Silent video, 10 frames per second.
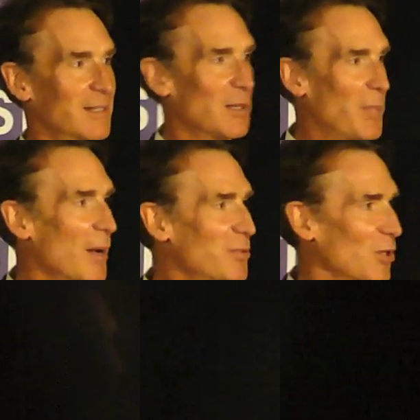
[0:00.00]
The bumps are
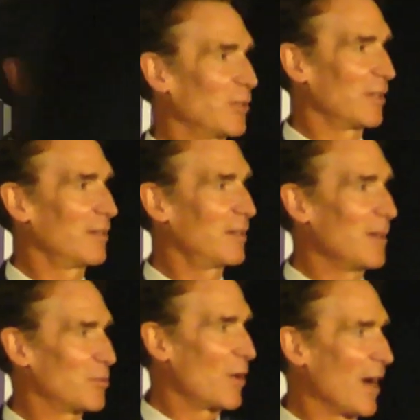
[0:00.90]
what you have to
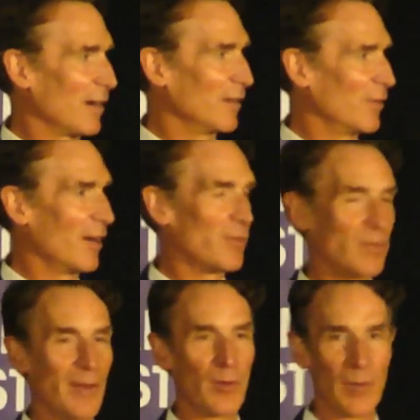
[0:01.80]
keep track of. I don't know if you've
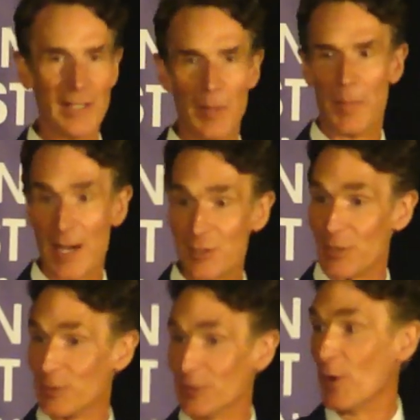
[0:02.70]
ever ridden a
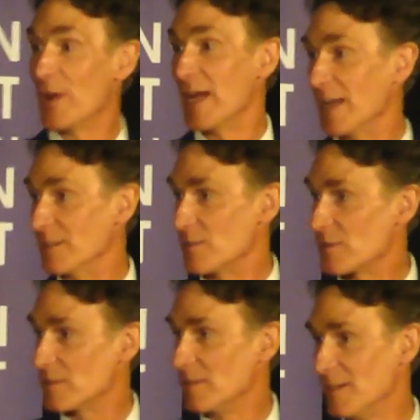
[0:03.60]
bicycle, no
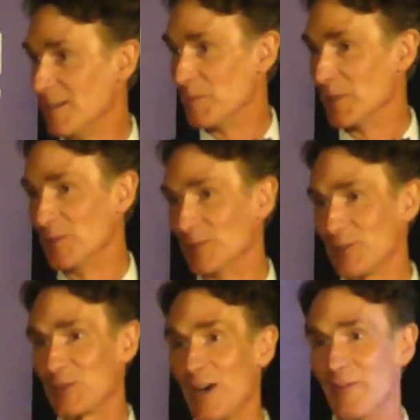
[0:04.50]
hands. But you'll
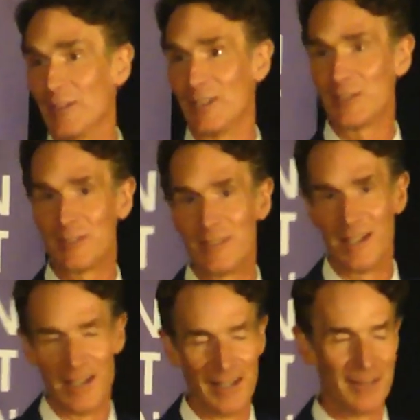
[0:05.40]
discover this
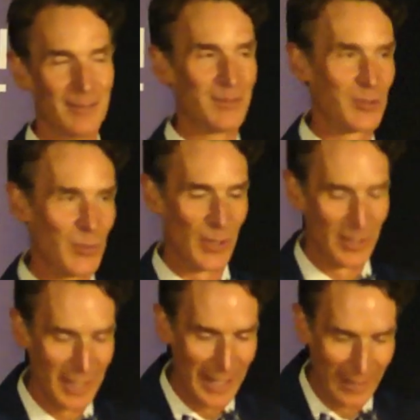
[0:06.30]
sooner
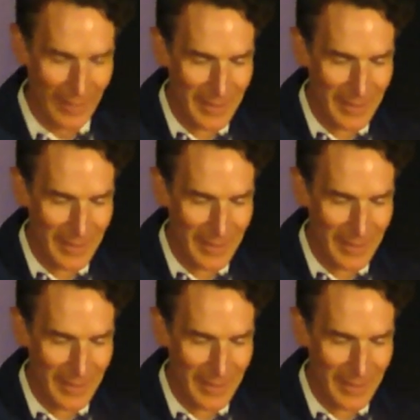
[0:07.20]
or later.